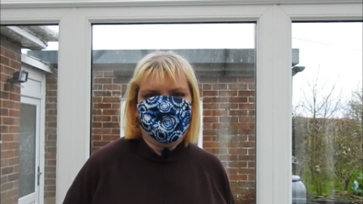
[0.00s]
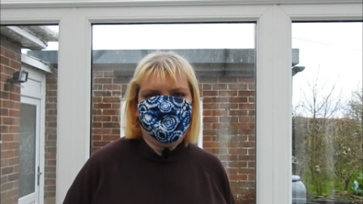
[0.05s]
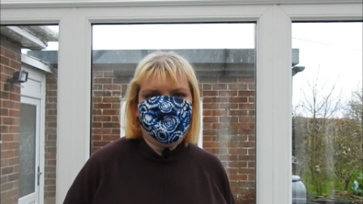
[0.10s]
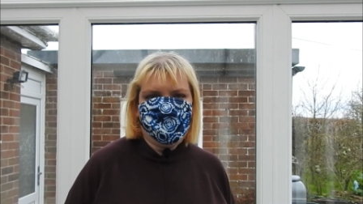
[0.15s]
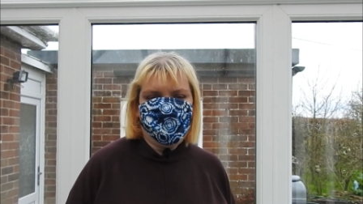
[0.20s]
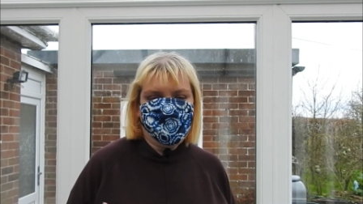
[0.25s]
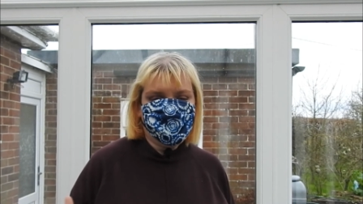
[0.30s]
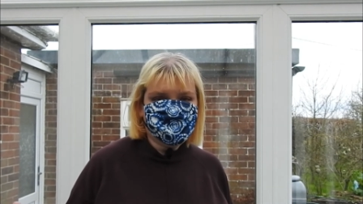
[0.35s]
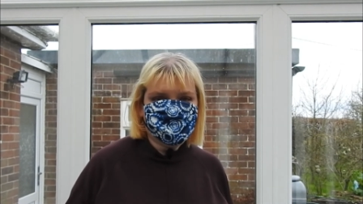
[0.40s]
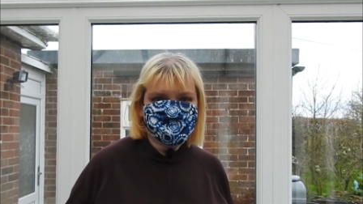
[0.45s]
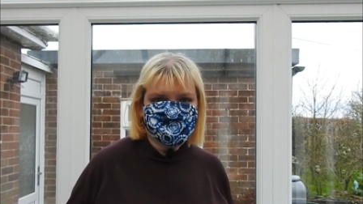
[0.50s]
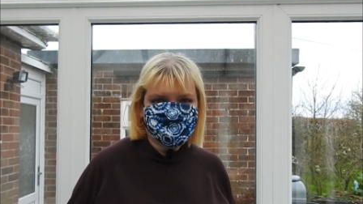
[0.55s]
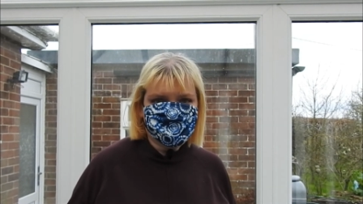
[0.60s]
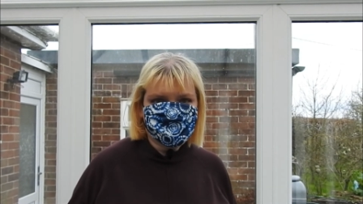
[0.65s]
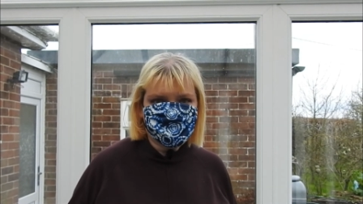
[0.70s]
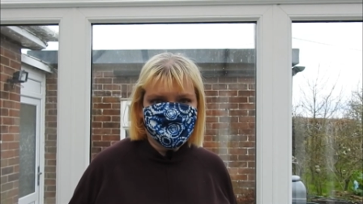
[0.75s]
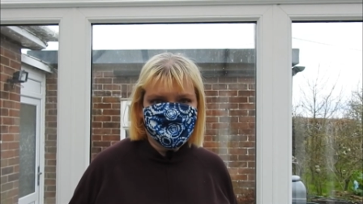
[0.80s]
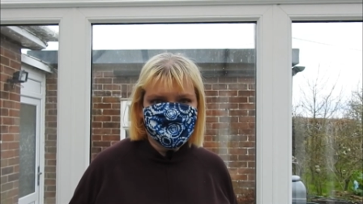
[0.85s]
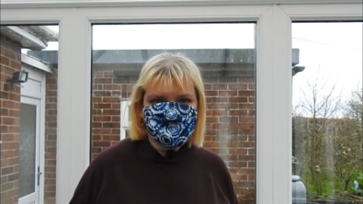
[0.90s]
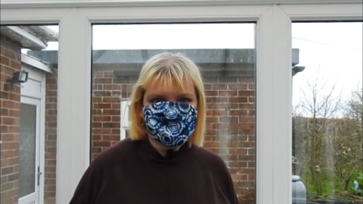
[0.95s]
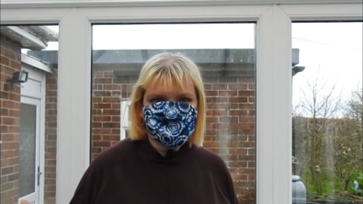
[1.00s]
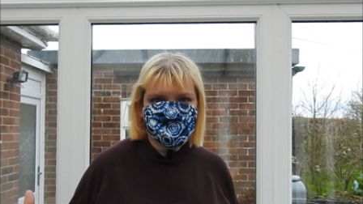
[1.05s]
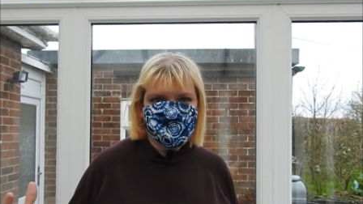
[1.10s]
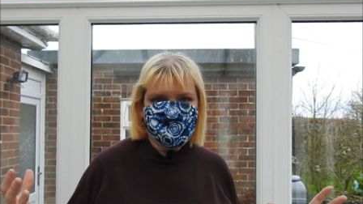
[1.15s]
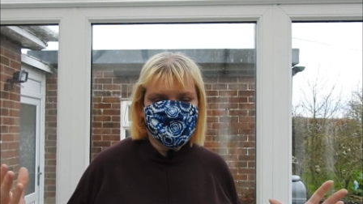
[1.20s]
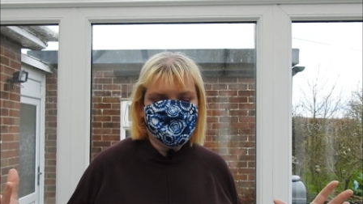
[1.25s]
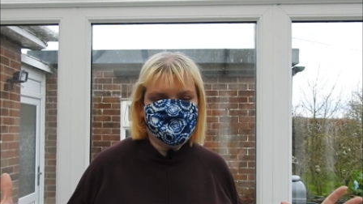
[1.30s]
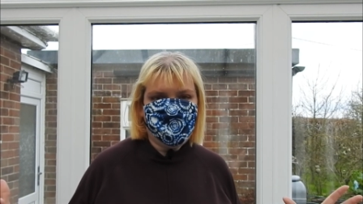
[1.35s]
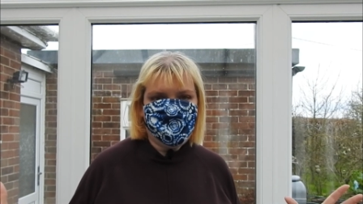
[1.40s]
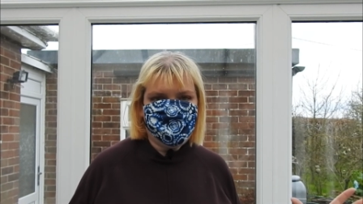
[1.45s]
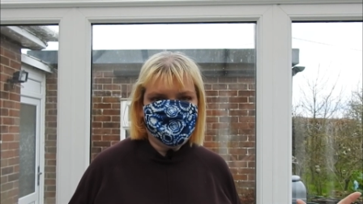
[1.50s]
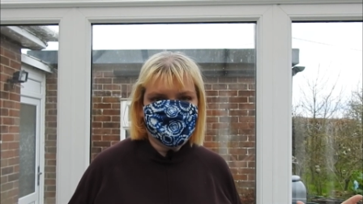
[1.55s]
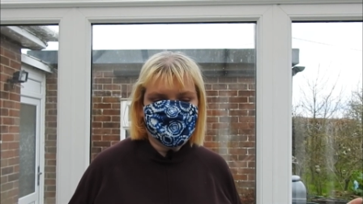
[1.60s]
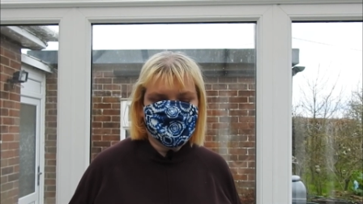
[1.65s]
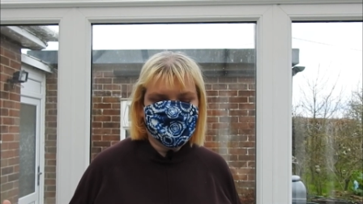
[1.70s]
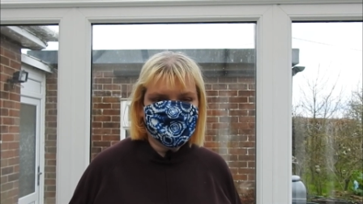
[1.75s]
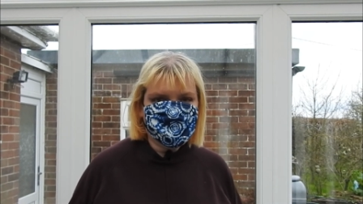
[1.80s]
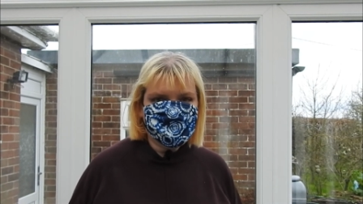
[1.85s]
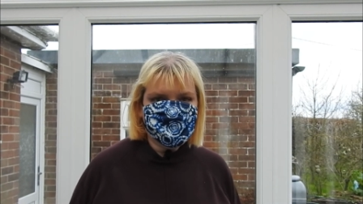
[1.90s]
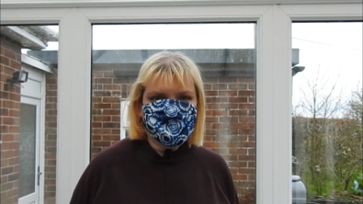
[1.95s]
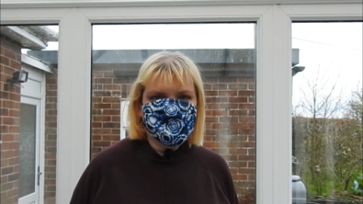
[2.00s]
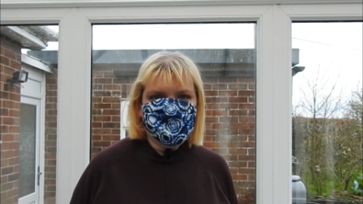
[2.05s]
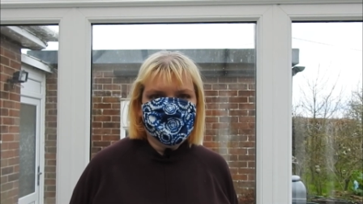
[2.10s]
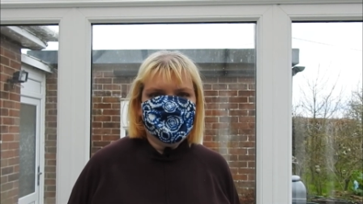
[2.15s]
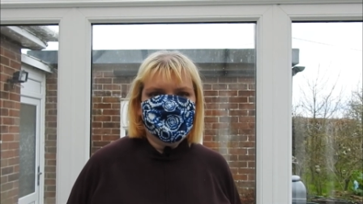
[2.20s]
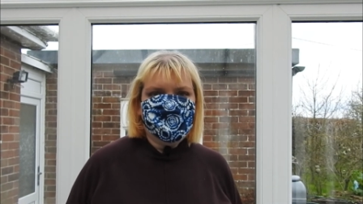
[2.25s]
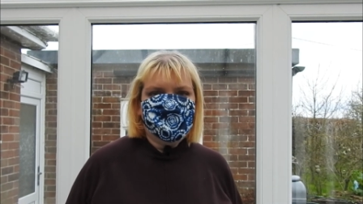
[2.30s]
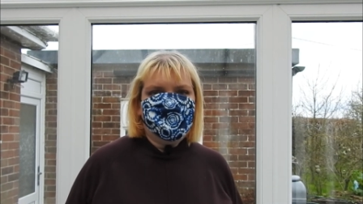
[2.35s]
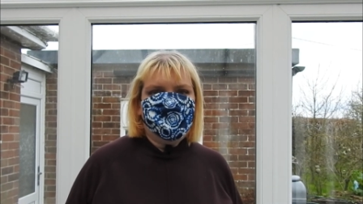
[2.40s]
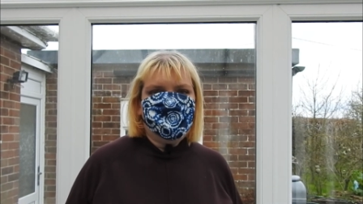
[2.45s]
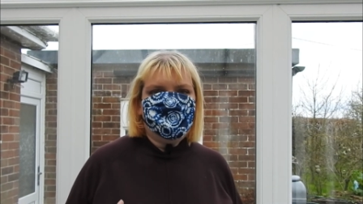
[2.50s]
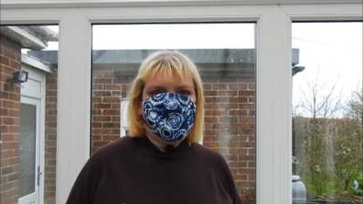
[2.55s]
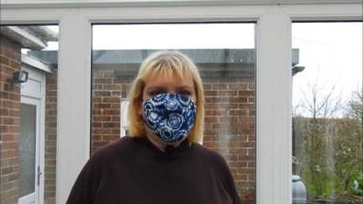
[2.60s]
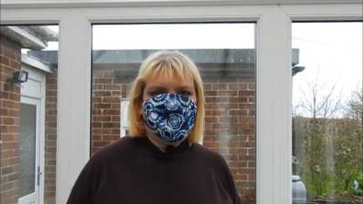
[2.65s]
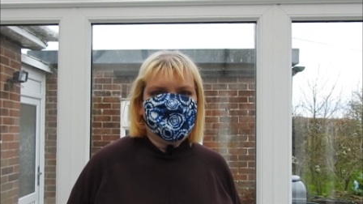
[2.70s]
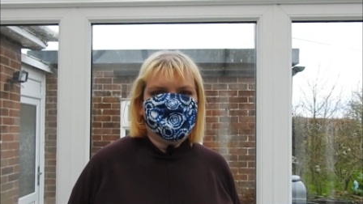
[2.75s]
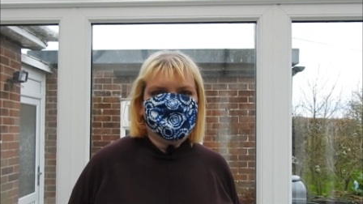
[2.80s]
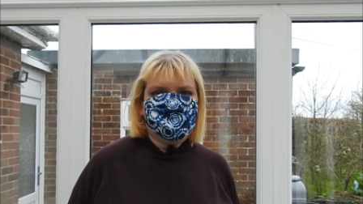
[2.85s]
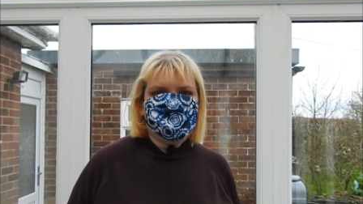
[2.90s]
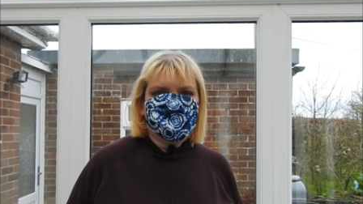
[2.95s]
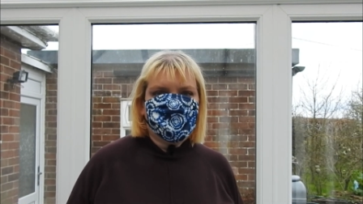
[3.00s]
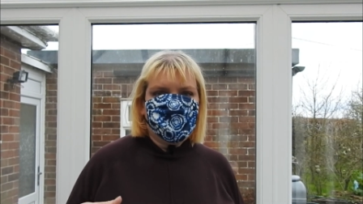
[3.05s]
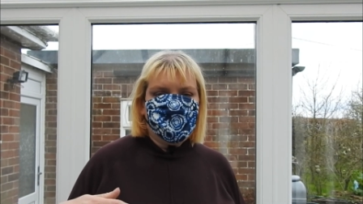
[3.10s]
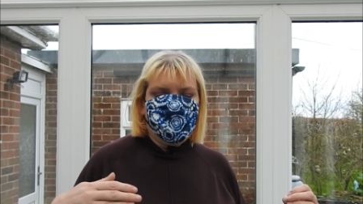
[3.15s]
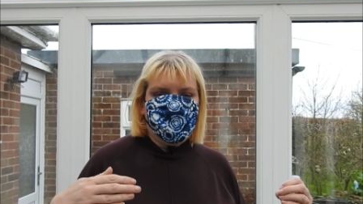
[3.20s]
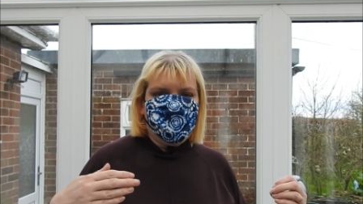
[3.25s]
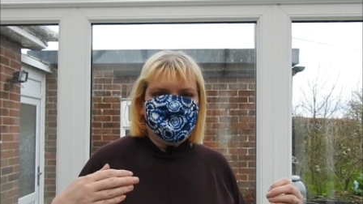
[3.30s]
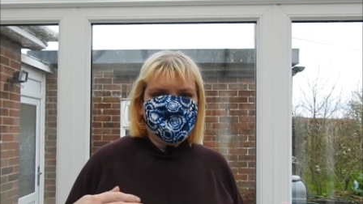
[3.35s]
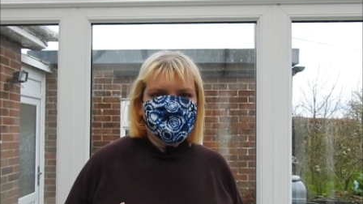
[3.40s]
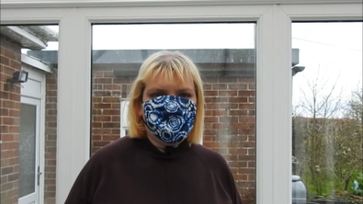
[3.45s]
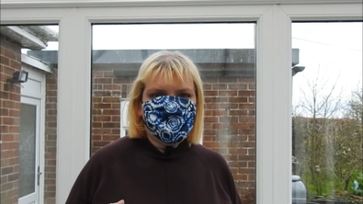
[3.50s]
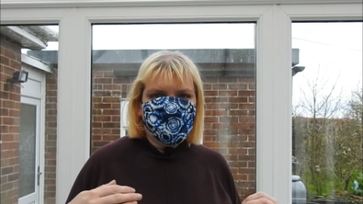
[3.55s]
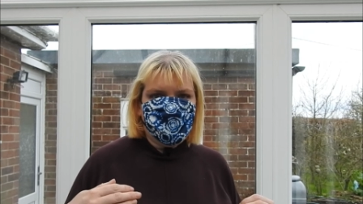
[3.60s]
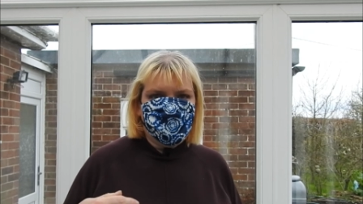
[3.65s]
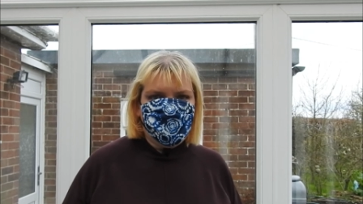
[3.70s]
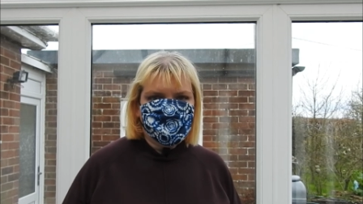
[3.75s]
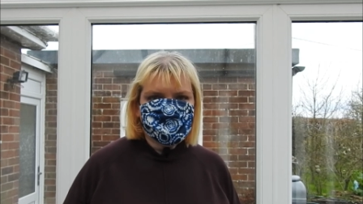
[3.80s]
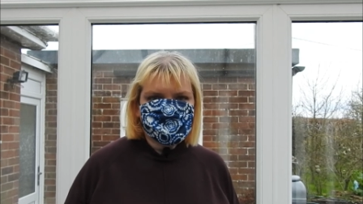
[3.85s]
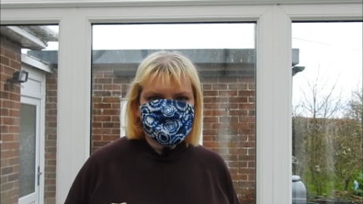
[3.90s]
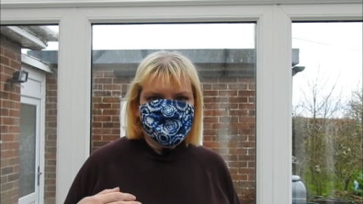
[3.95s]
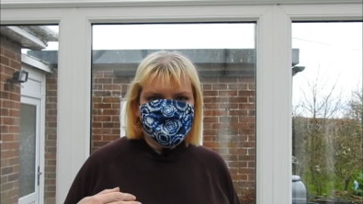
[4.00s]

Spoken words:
hundreds of dollars in America, then if you can't